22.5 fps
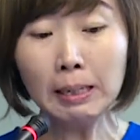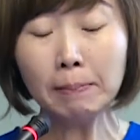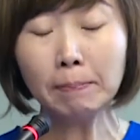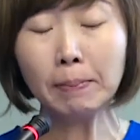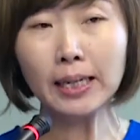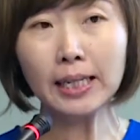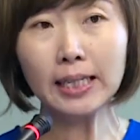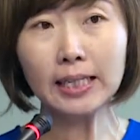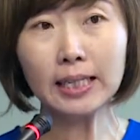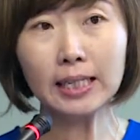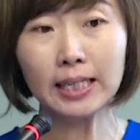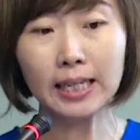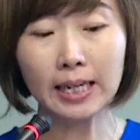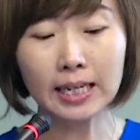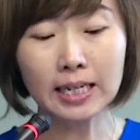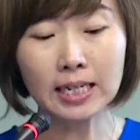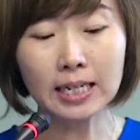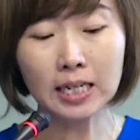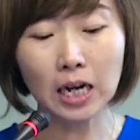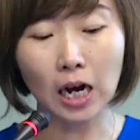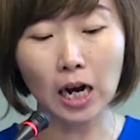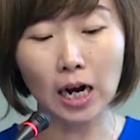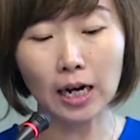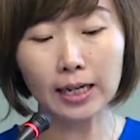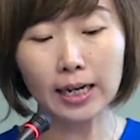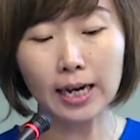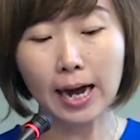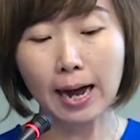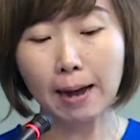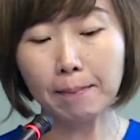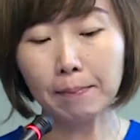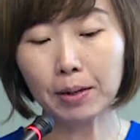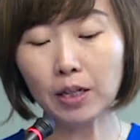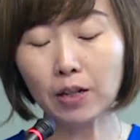But in today's talk,
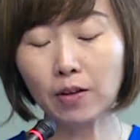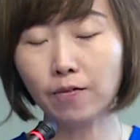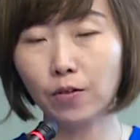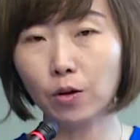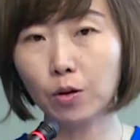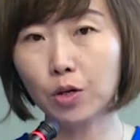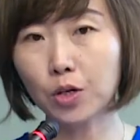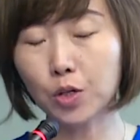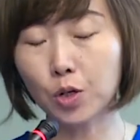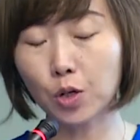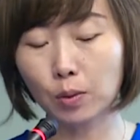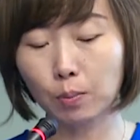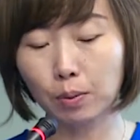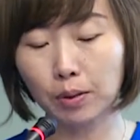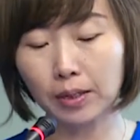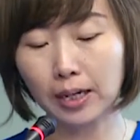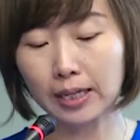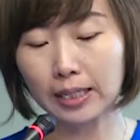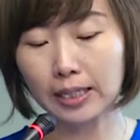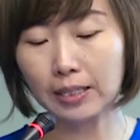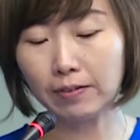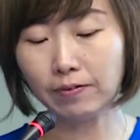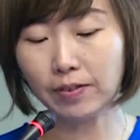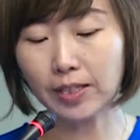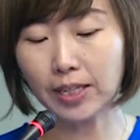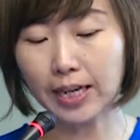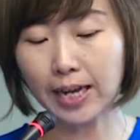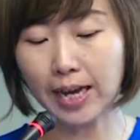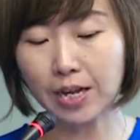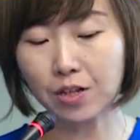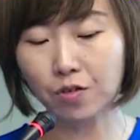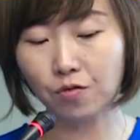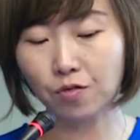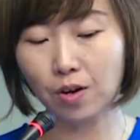I'm going to focus on productivity
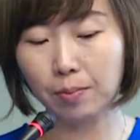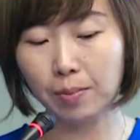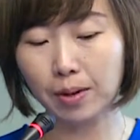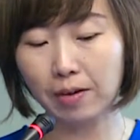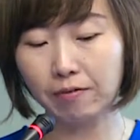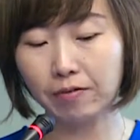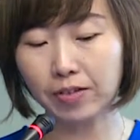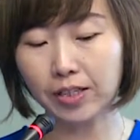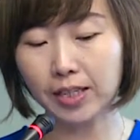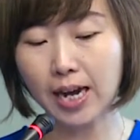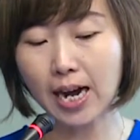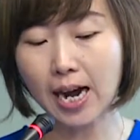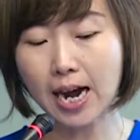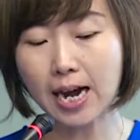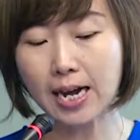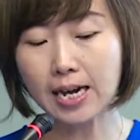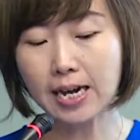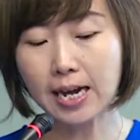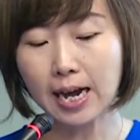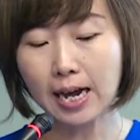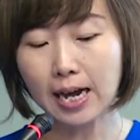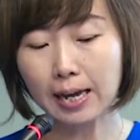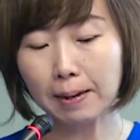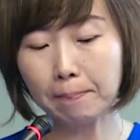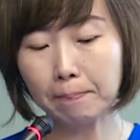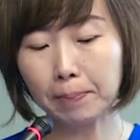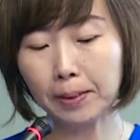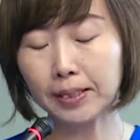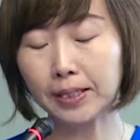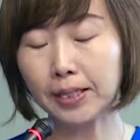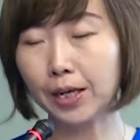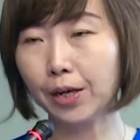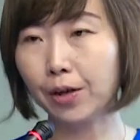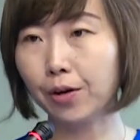gains from FDI, in
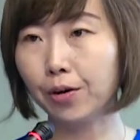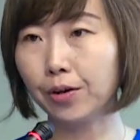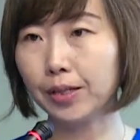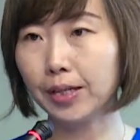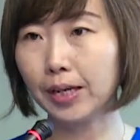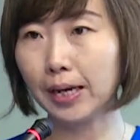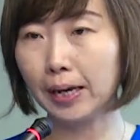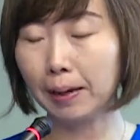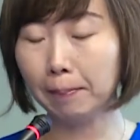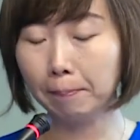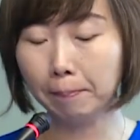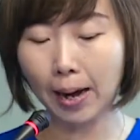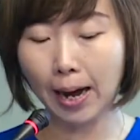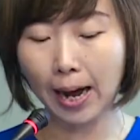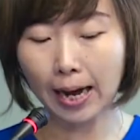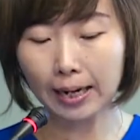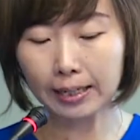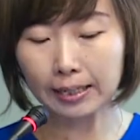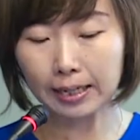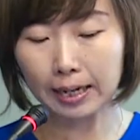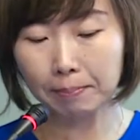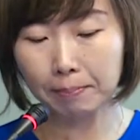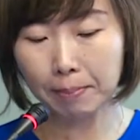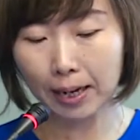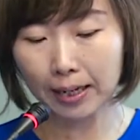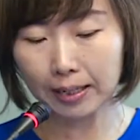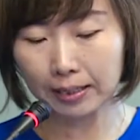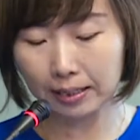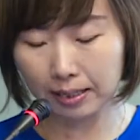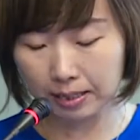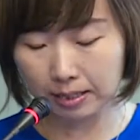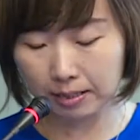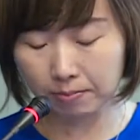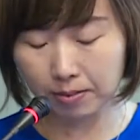particular the impact
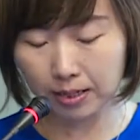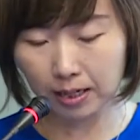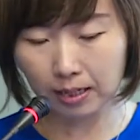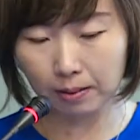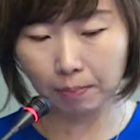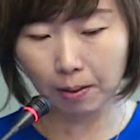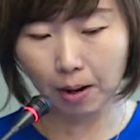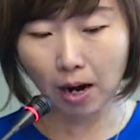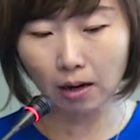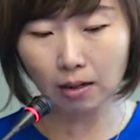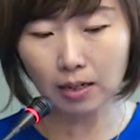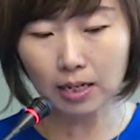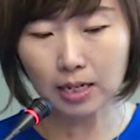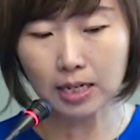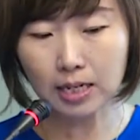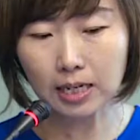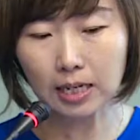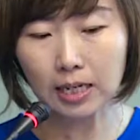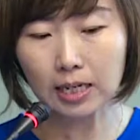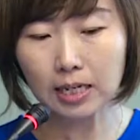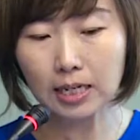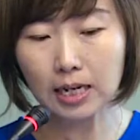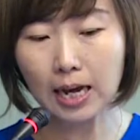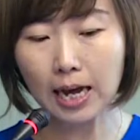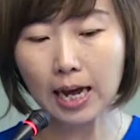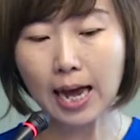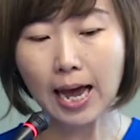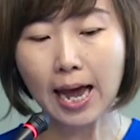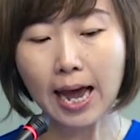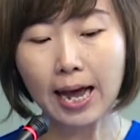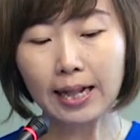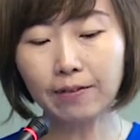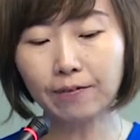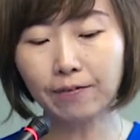mechanisms and policies.
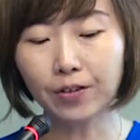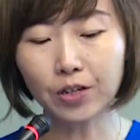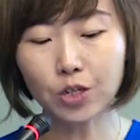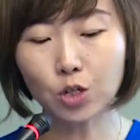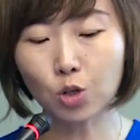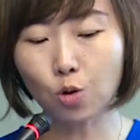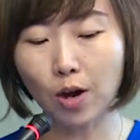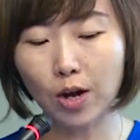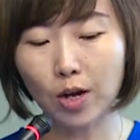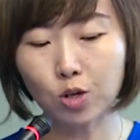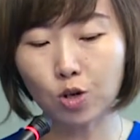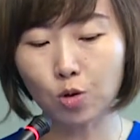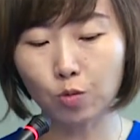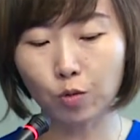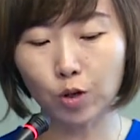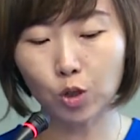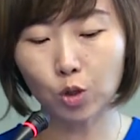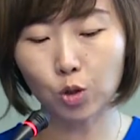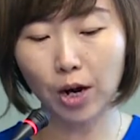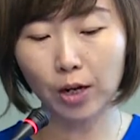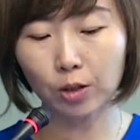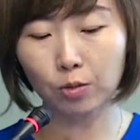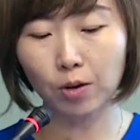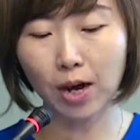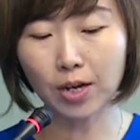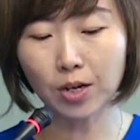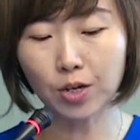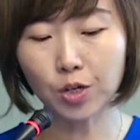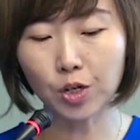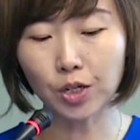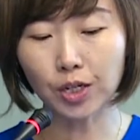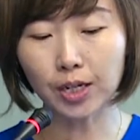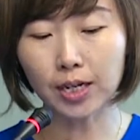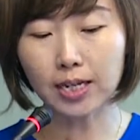And the first question we try to
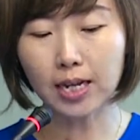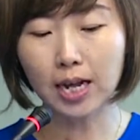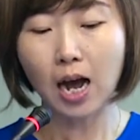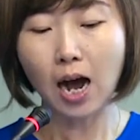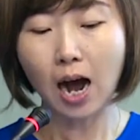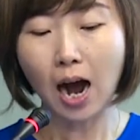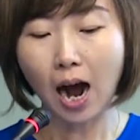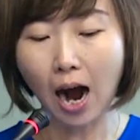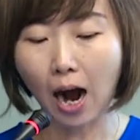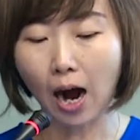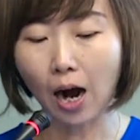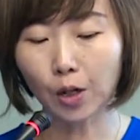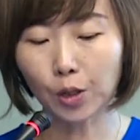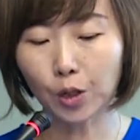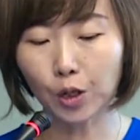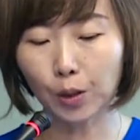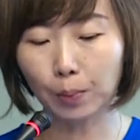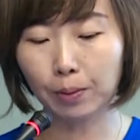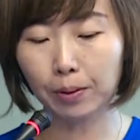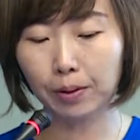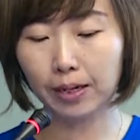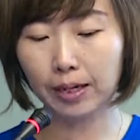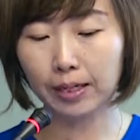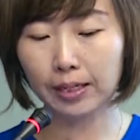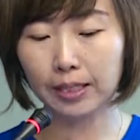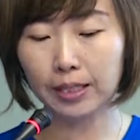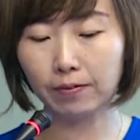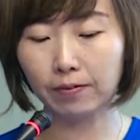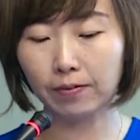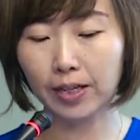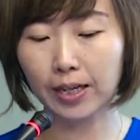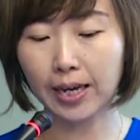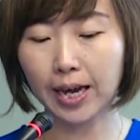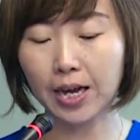answer is, are there
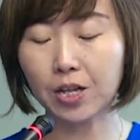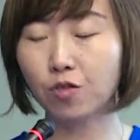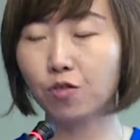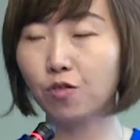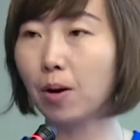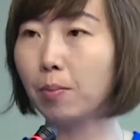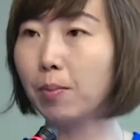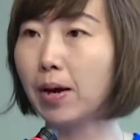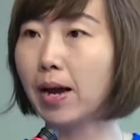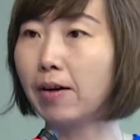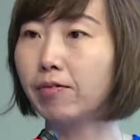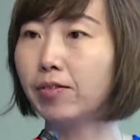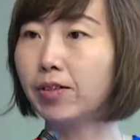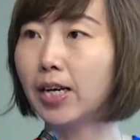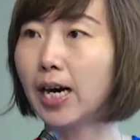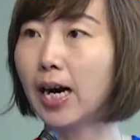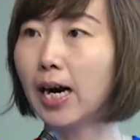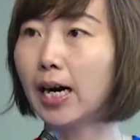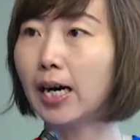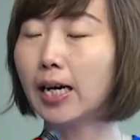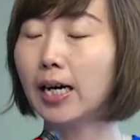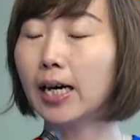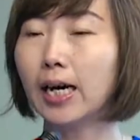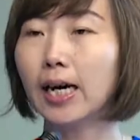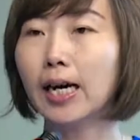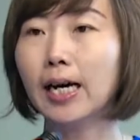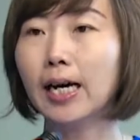productivity gains from FDI?